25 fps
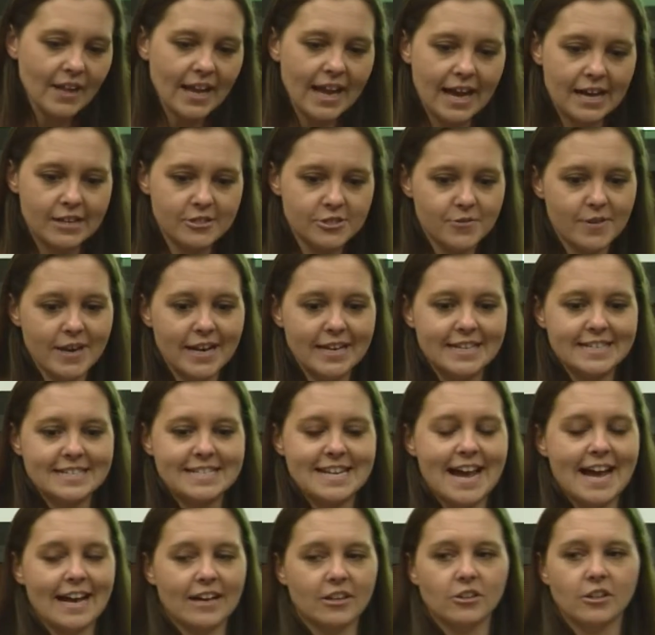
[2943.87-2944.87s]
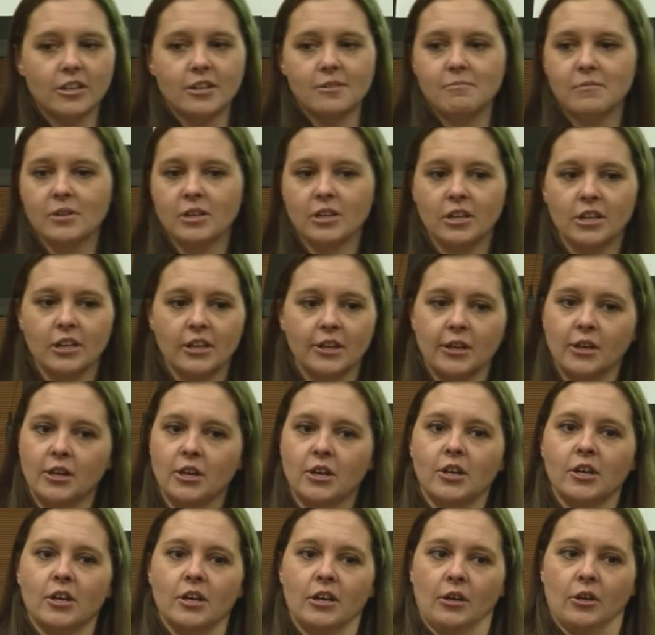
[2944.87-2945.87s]
I was ready to tackle them.
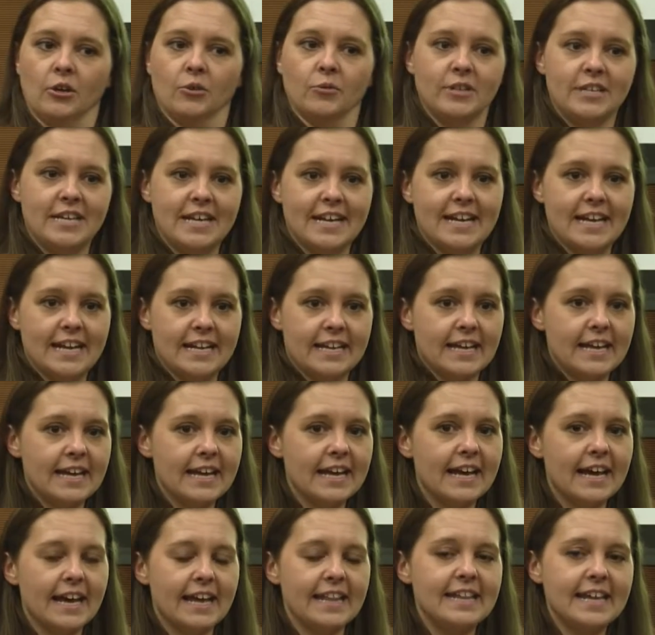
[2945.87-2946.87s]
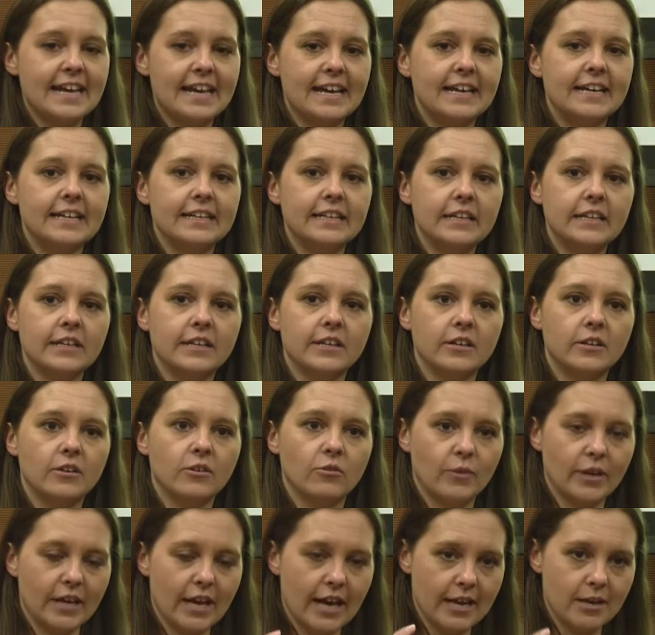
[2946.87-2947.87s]
We did it. And then
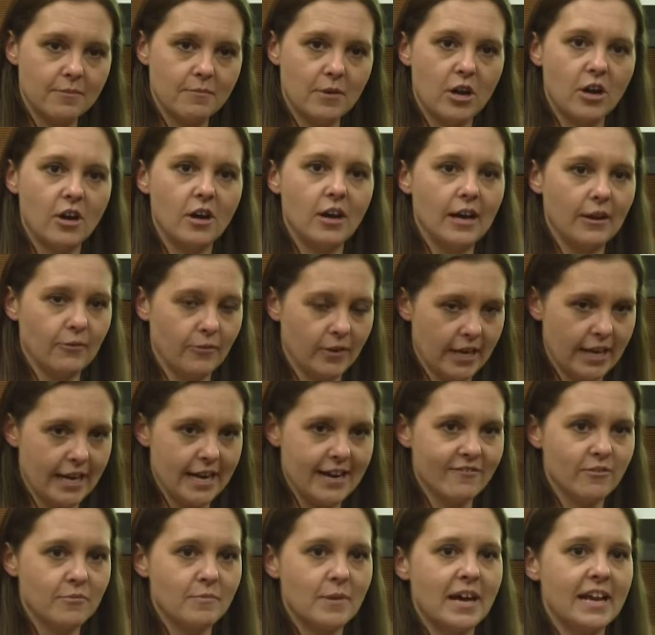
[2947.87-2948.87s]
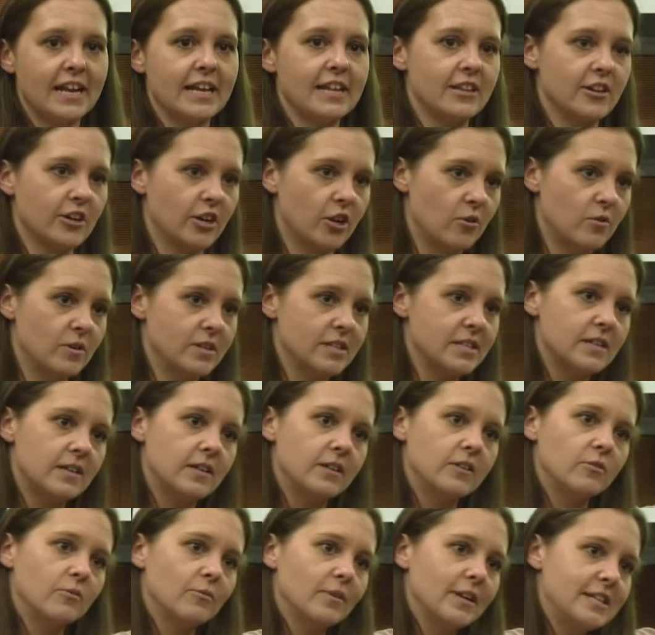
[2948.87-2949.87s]
we got them all, uh, we got everybody, they're going
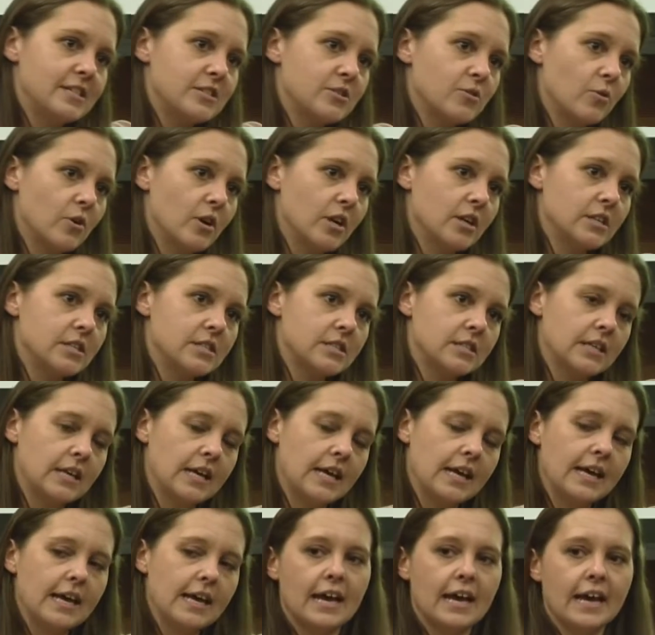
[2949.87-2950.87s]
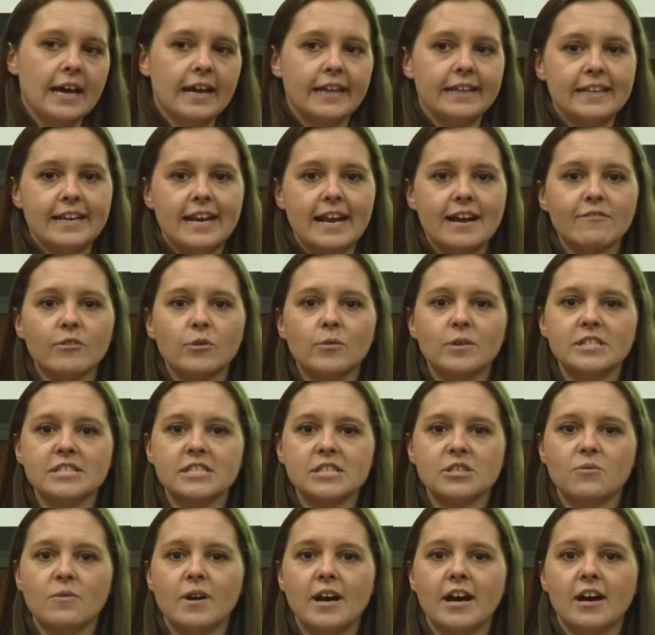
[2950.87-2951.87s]
to resource. And then every once
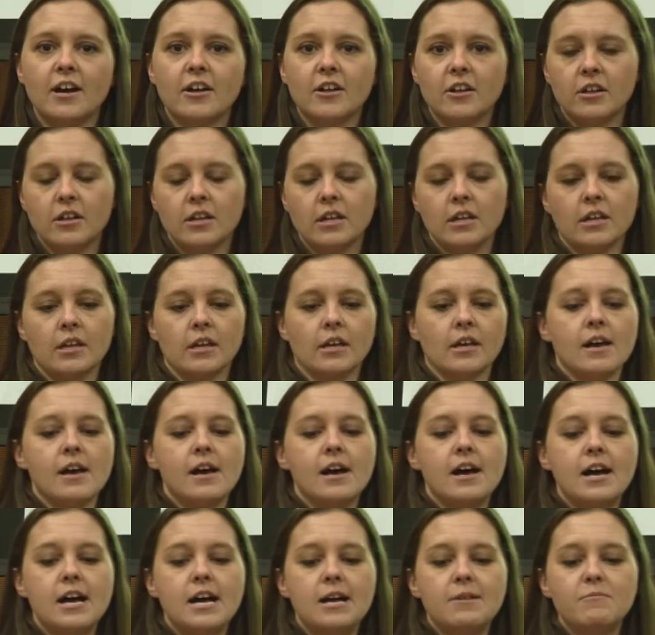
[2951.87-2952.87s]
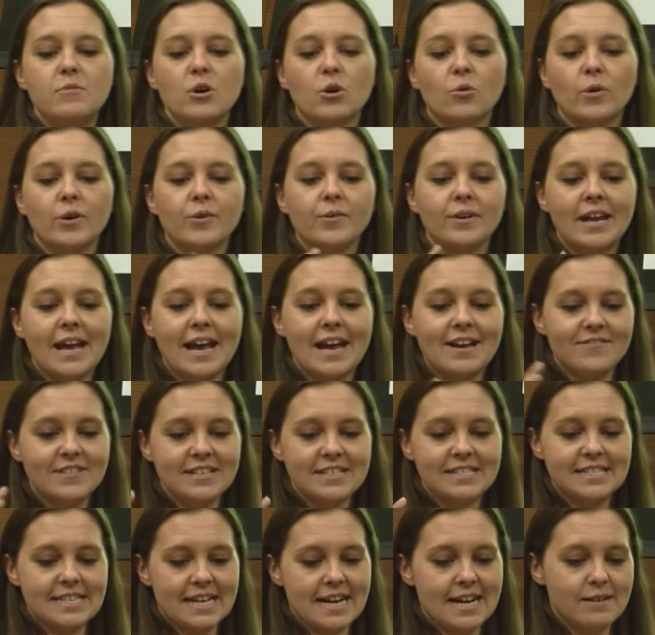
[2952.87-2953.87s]
in a while, um, we would have
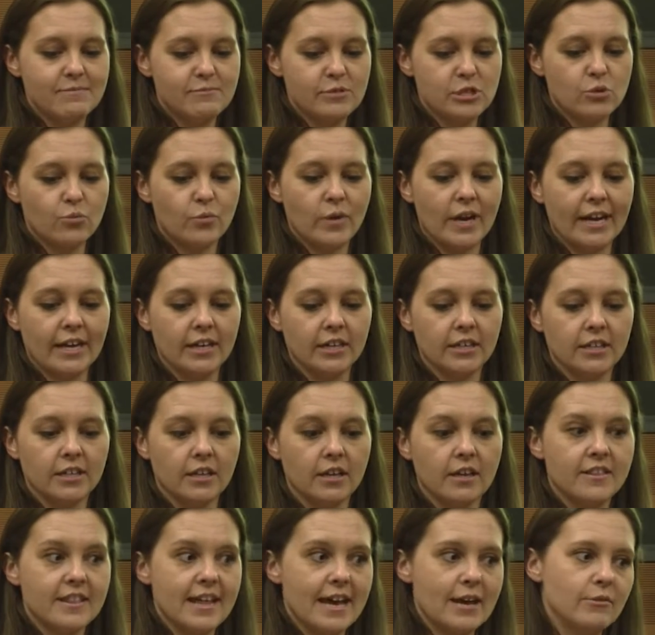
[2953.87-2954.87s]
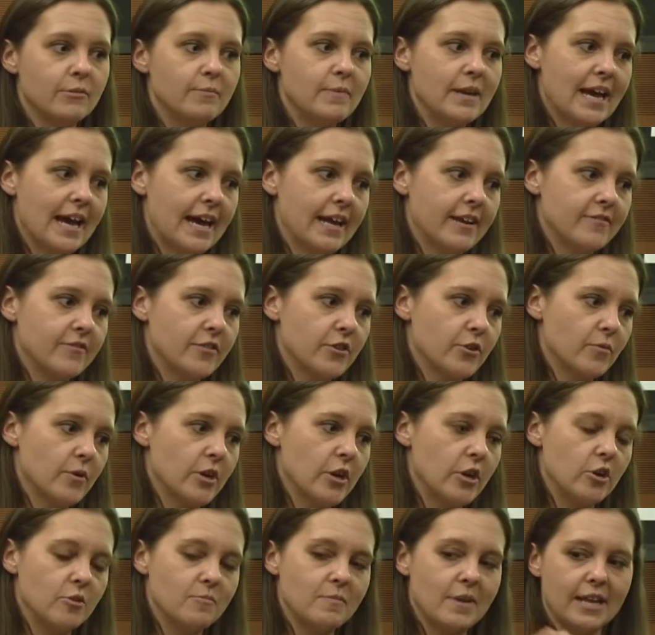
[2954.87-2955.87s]
these times where they would be out of the
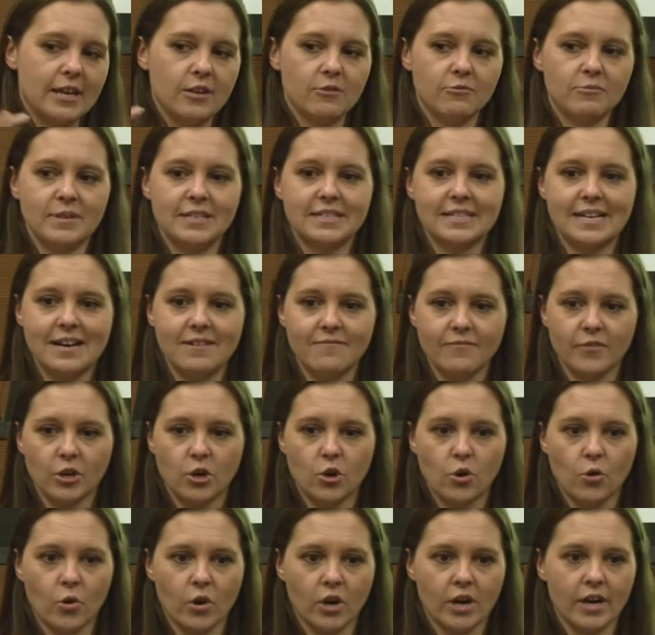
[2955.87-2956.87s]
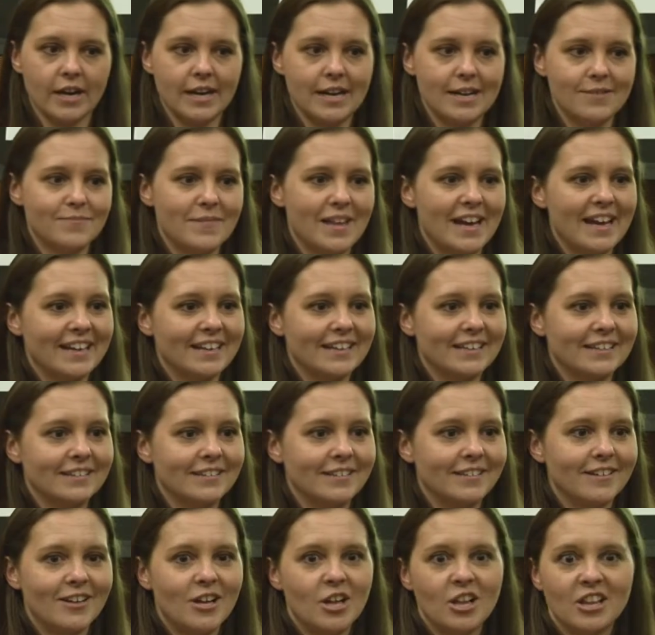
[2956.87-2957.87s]
room and it would be time for core. And I'm like,
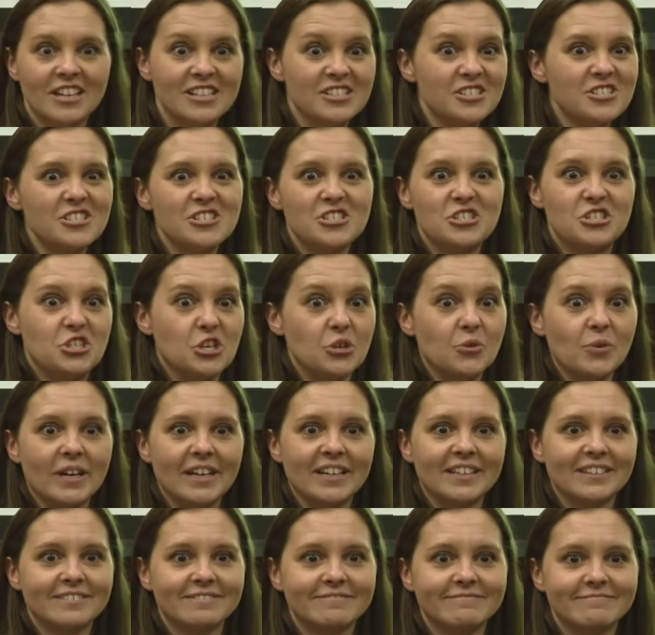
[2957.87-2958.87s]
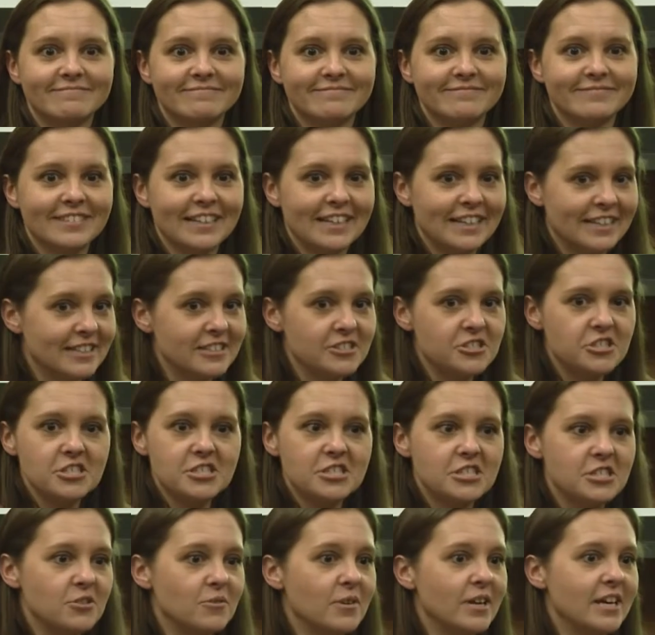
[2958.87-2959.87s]
let's just do it. Let's
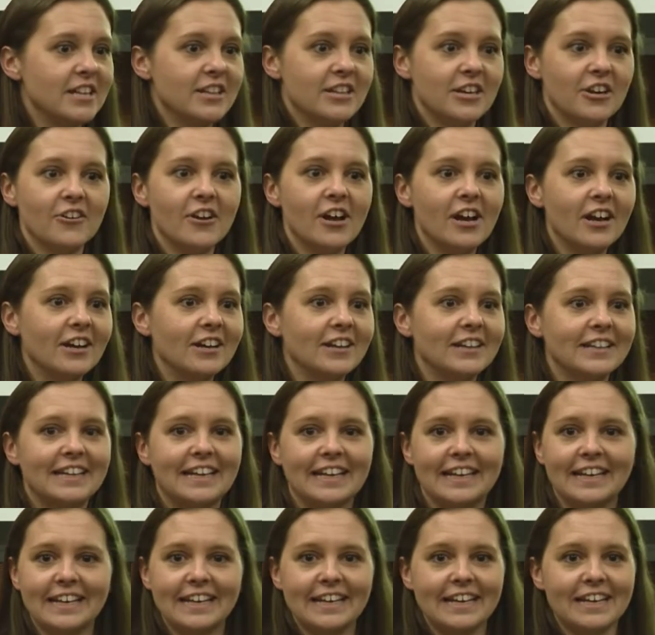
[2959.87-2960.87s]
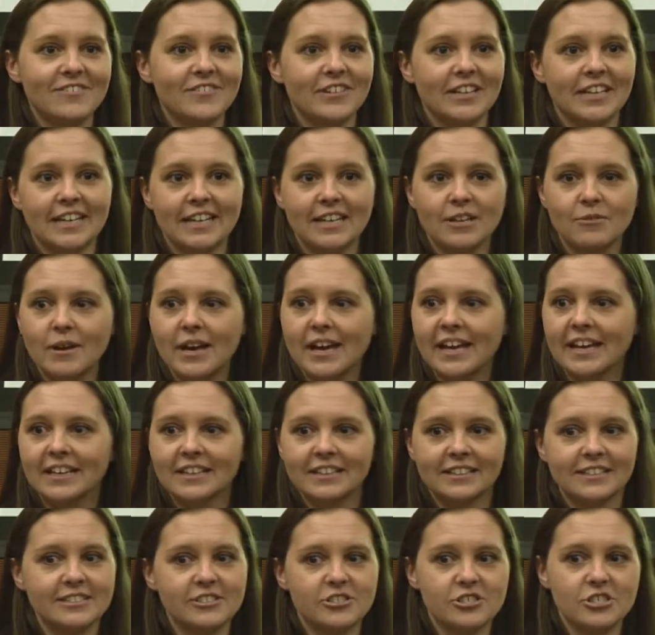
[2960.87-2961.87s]
just do it. They're not going to get any of it anyway.
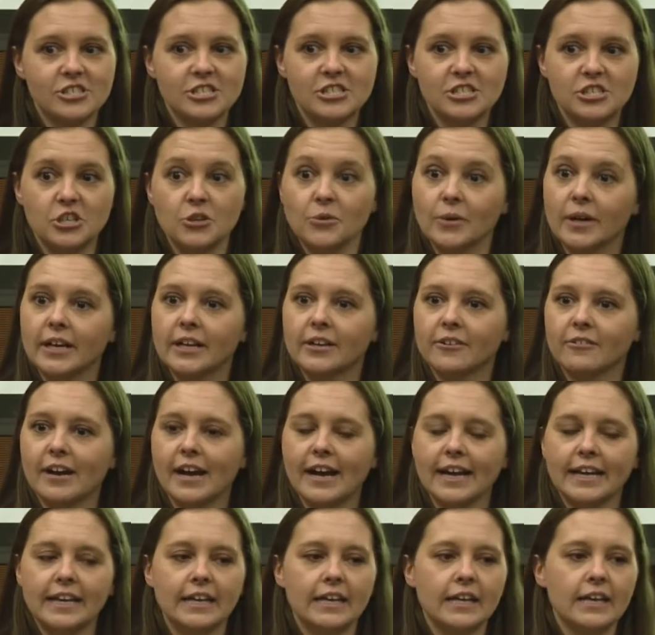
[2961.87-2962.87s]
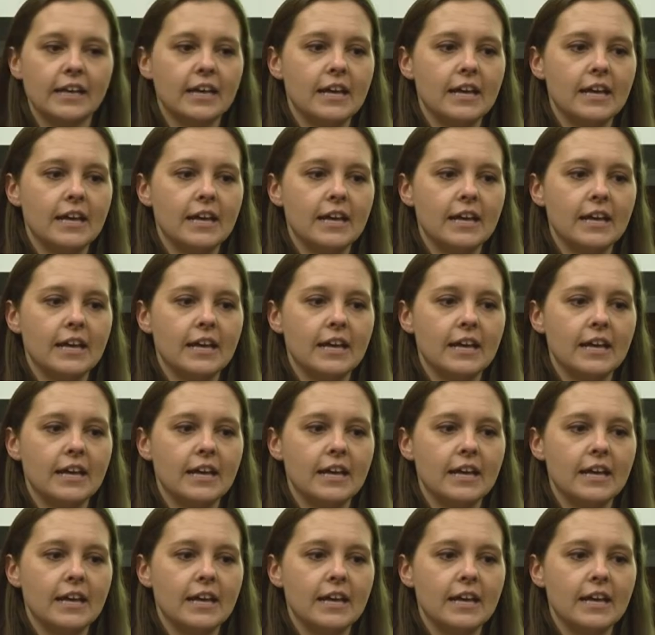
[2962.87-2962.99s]
Let's just do it, right?